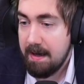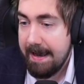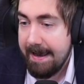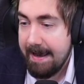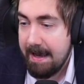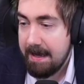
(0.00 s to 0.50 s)

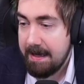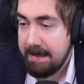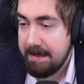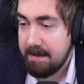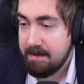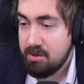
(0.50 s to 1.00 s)

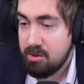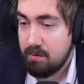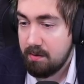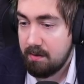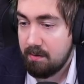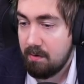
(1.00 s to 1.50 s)
and it'll show
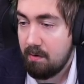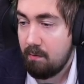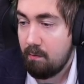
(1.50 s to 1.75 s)
you